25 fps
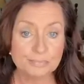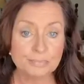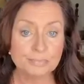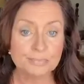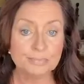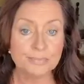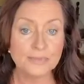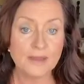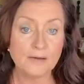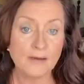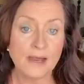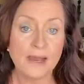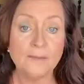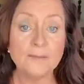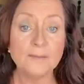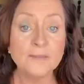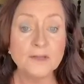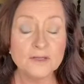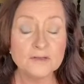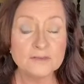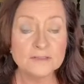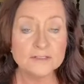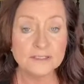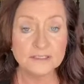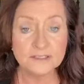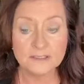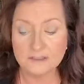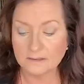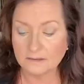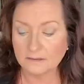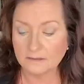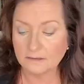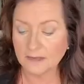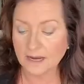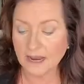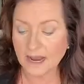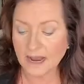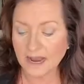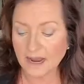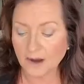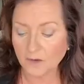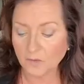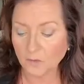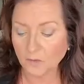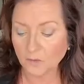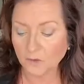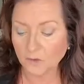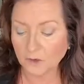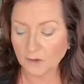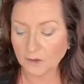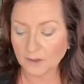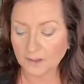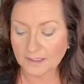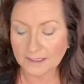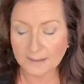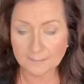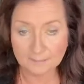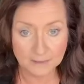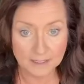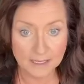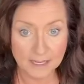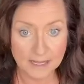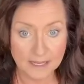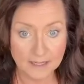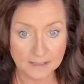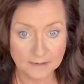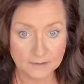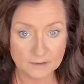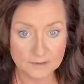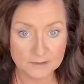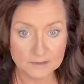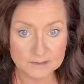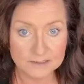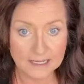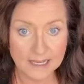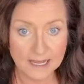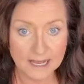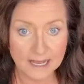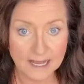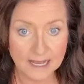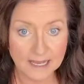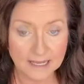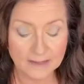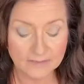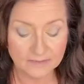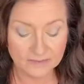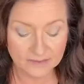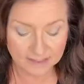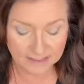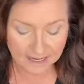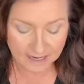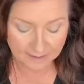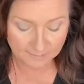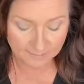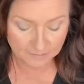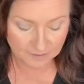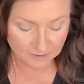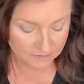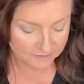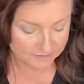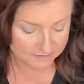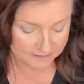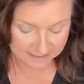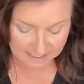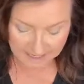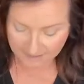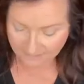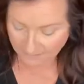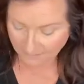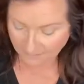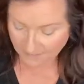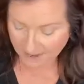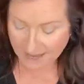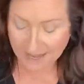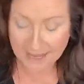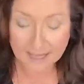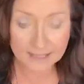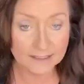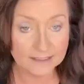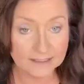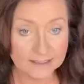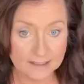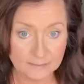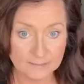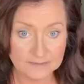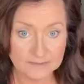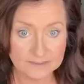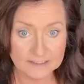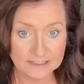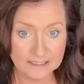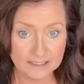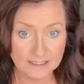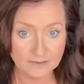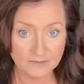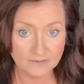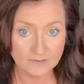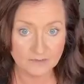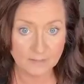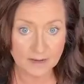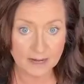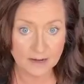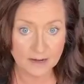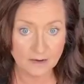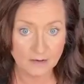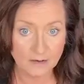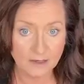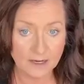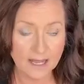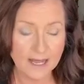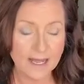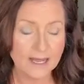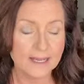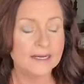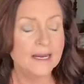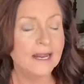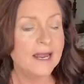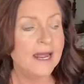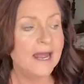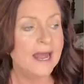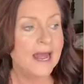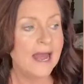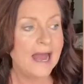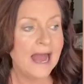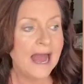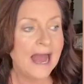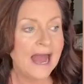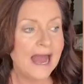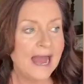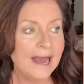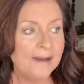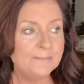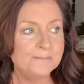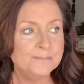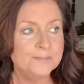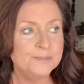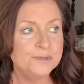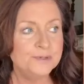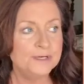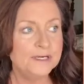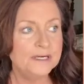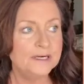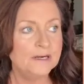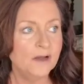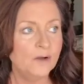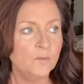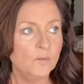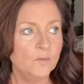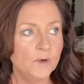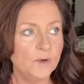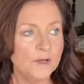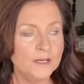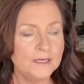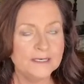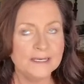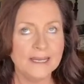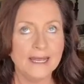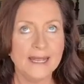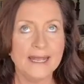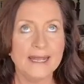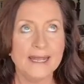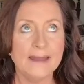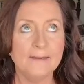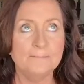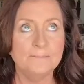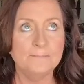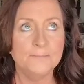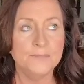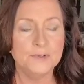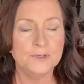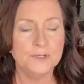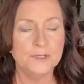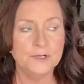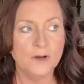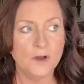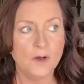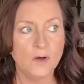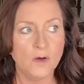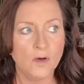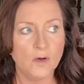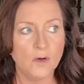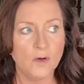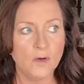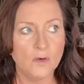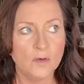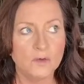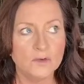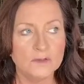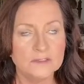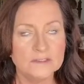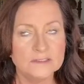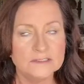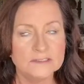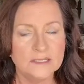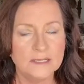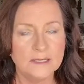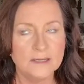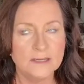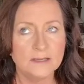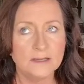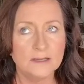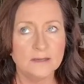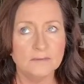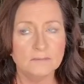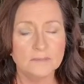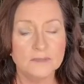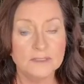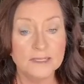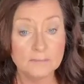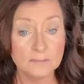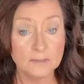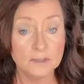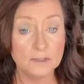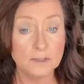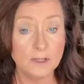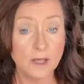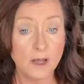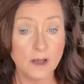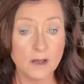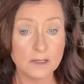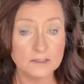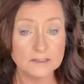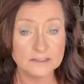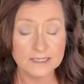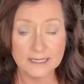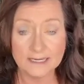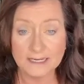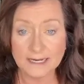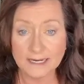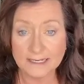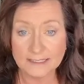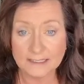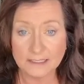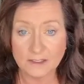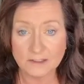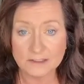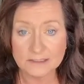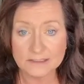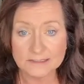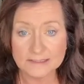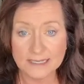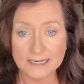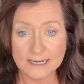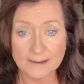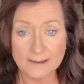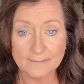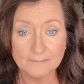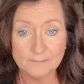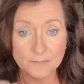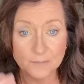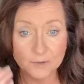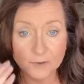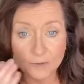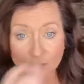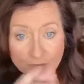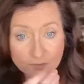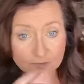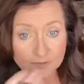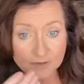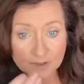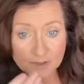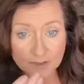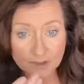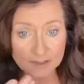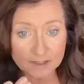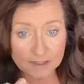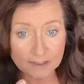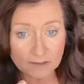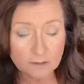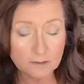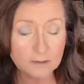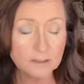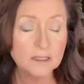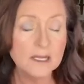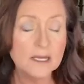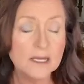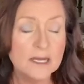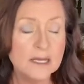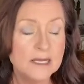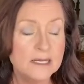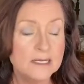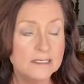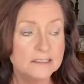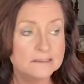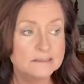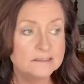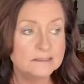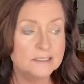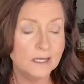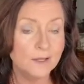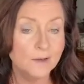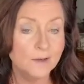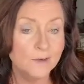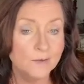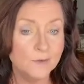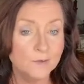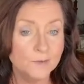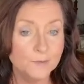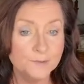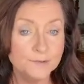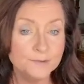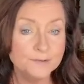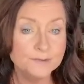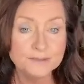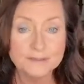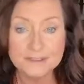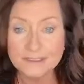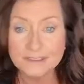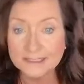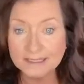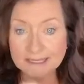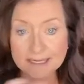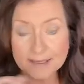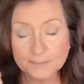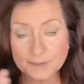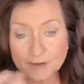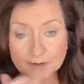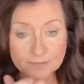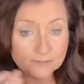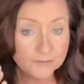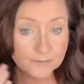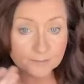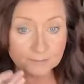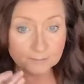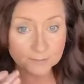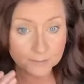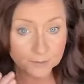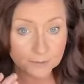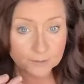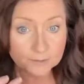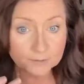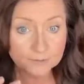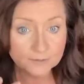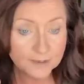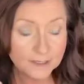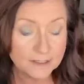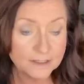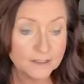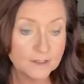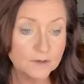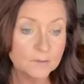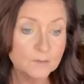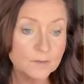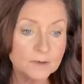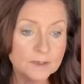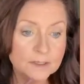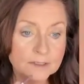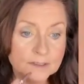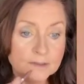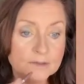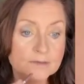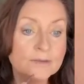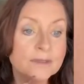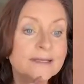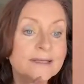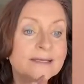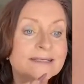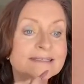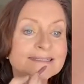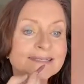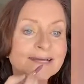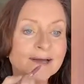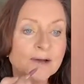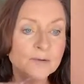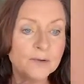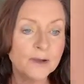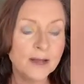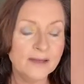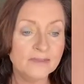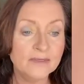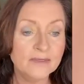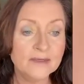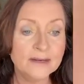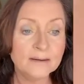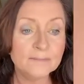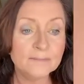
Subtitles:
Now I'm using our lip liners, and then I'm using a matte lipstick from our line. I put it on one day and put on some lip gloss, and I noticed that it moved a little. So to keep it from moving, you want to do this. Okay, then I'm